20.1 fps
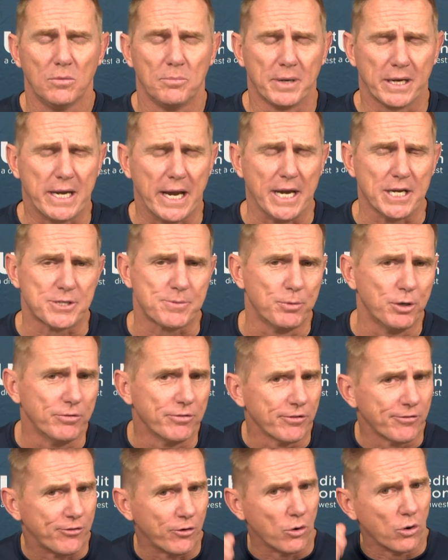McKay's
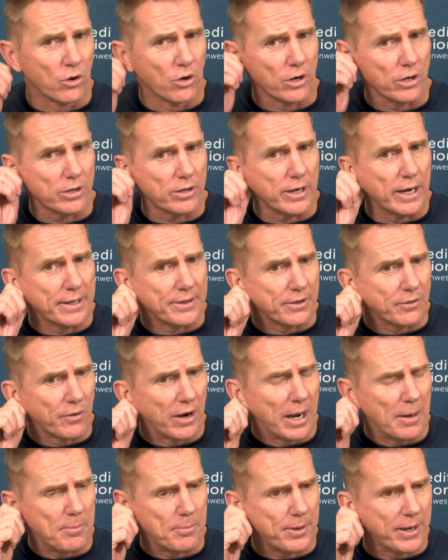moving forward at the
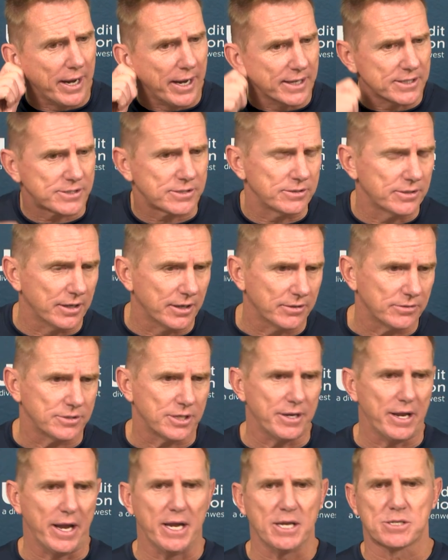right pace. Now,
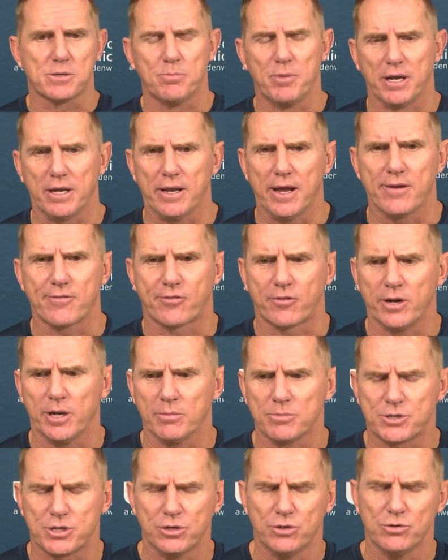today's a big day for
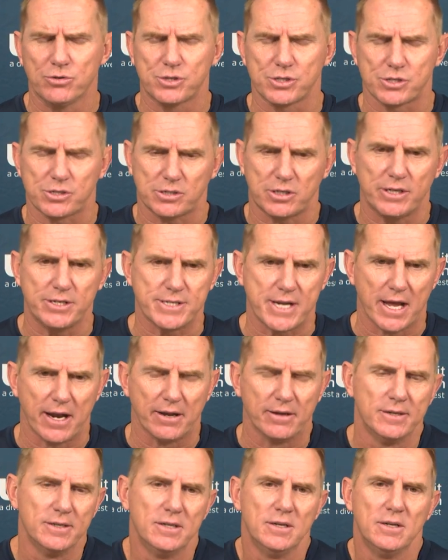him too. Just he's got
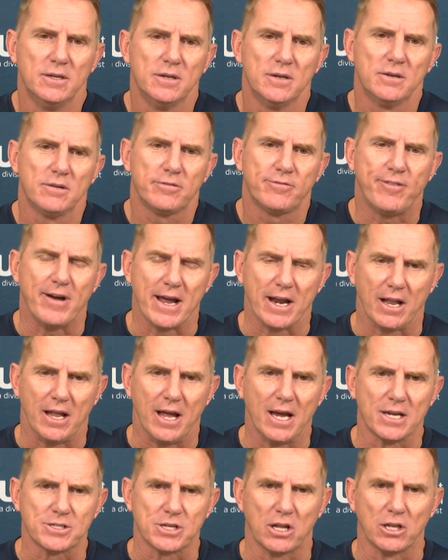to
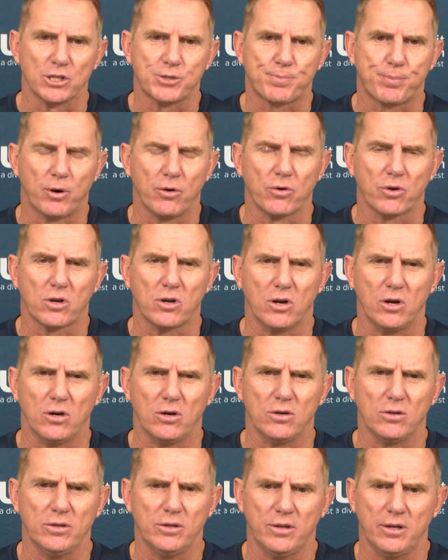finalize all his
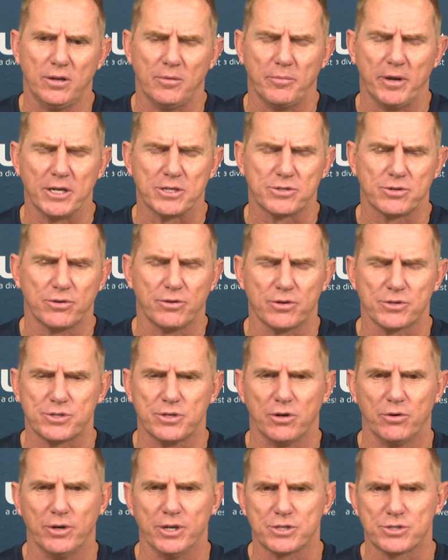protocol and make sure there's
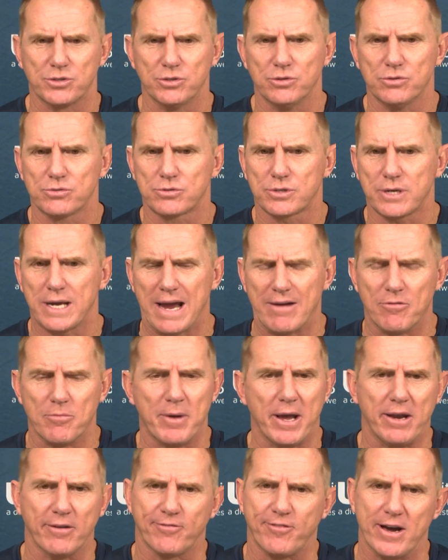no issues. I haven't
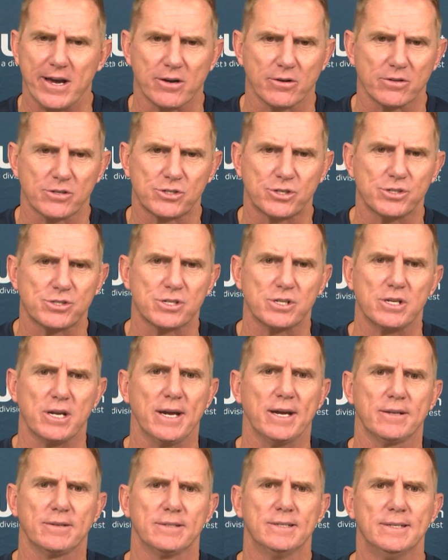made a final decision
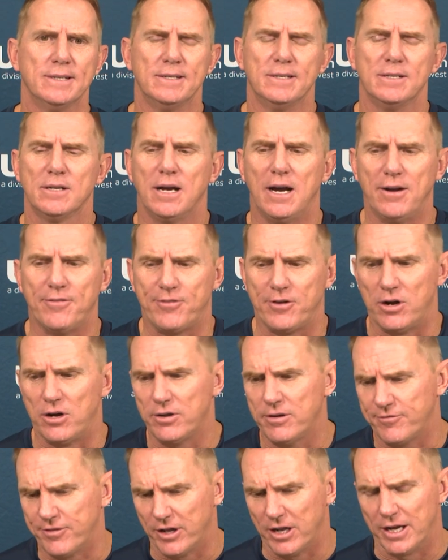yet. I
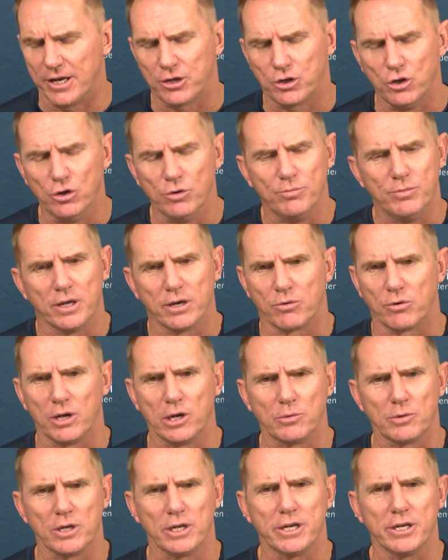felt like Coop did a
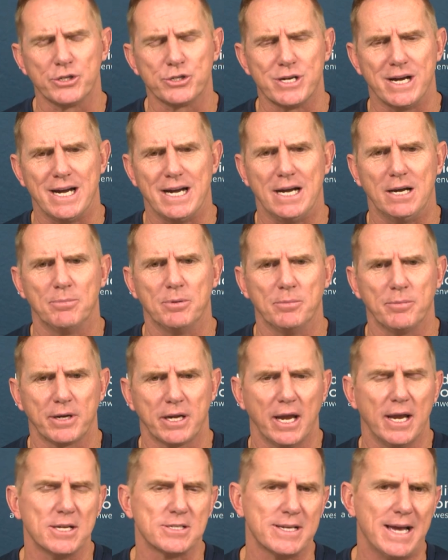really, really good job in
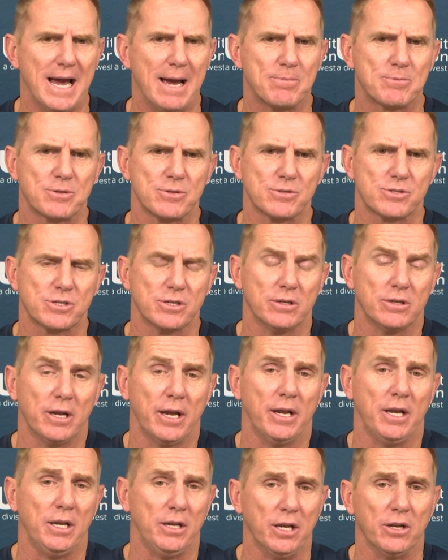McKay's absence,
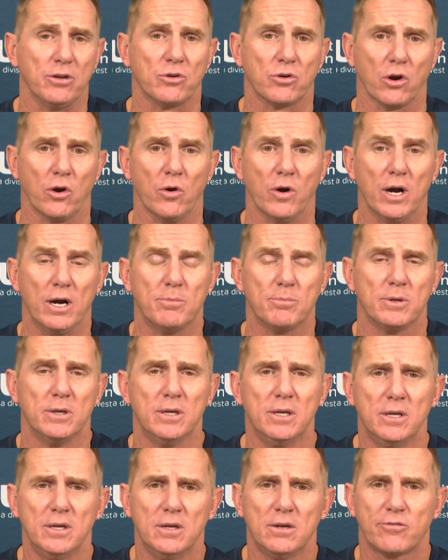and he did grow up
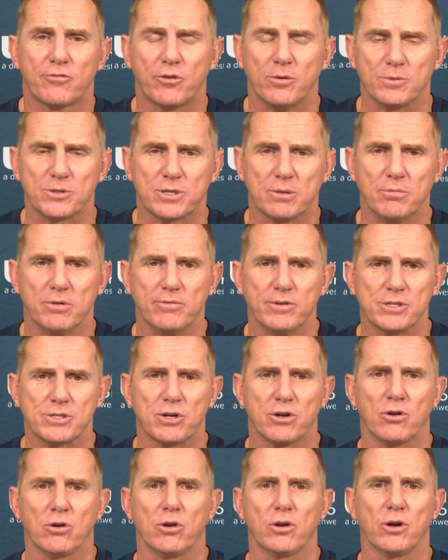from some of his
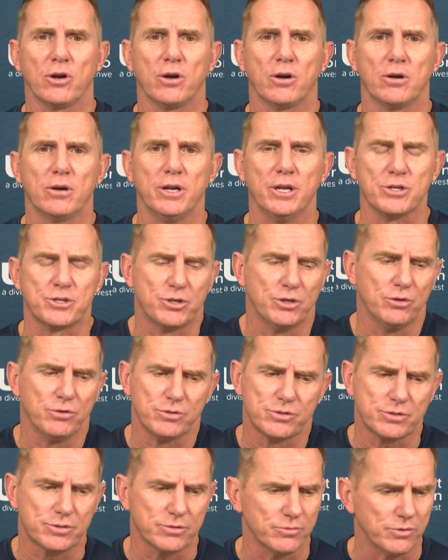earlier
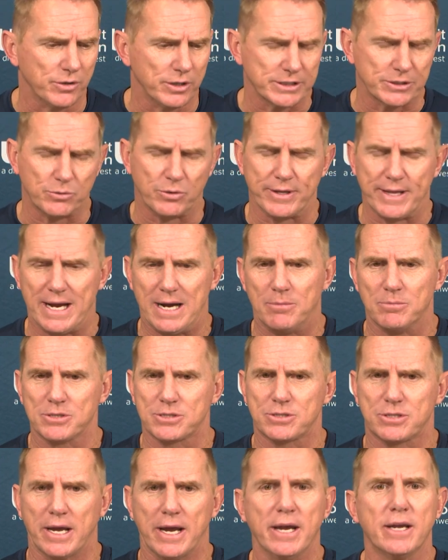issues. Wasn't without
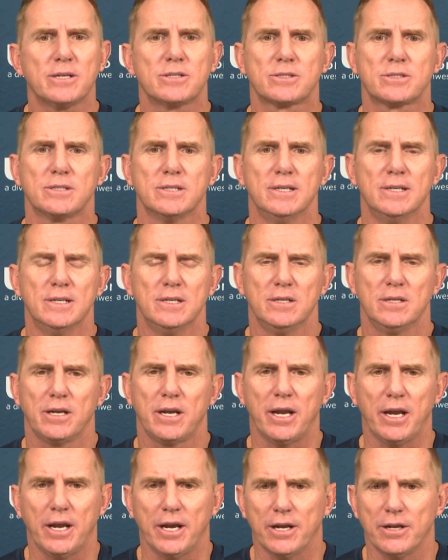mistakes,
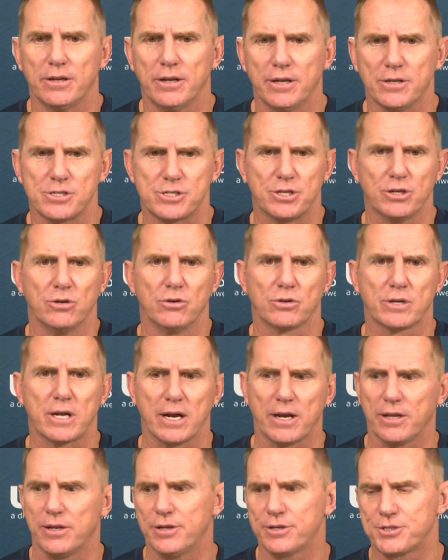and still
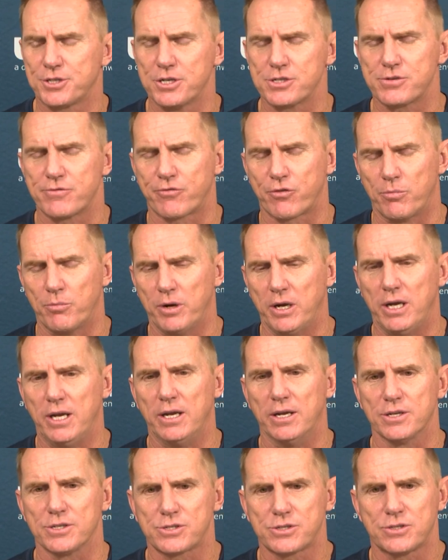kind of the decision for
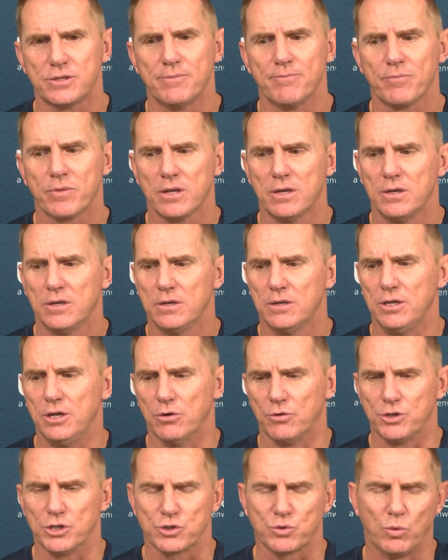me is,
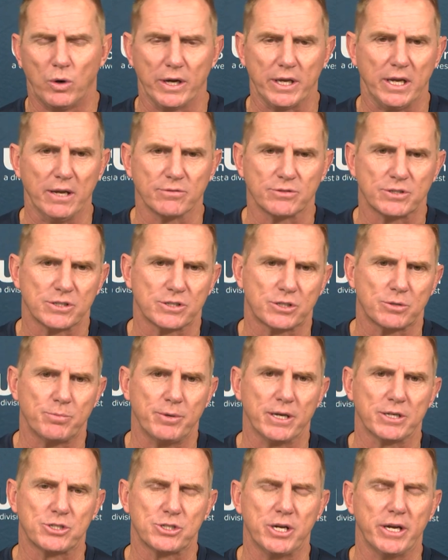you know, just what gives us the
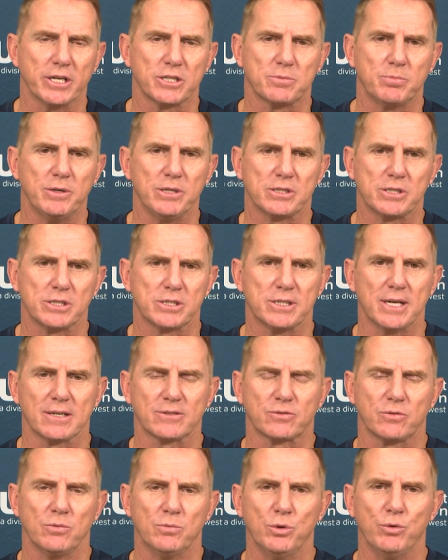best chance to be
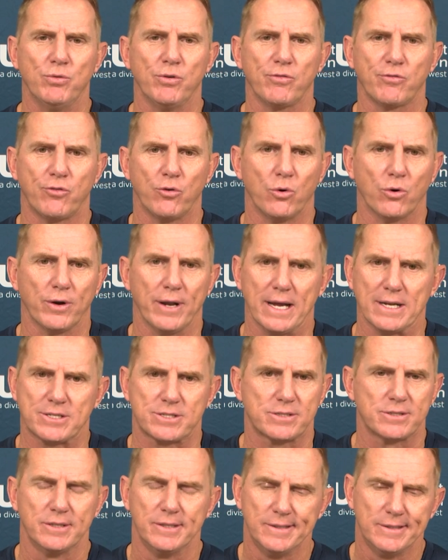successful moving forward.
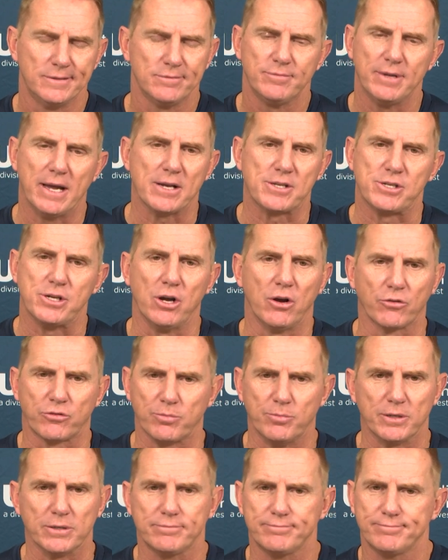That's the
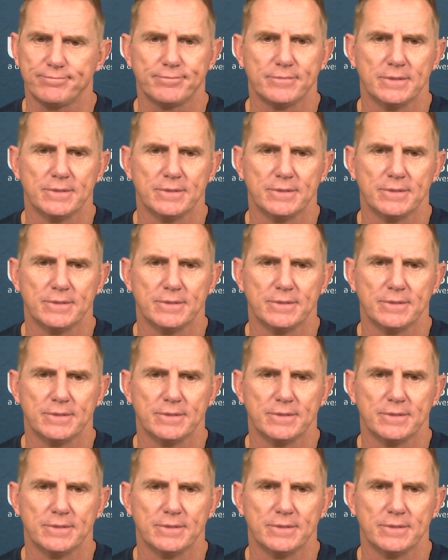ultimate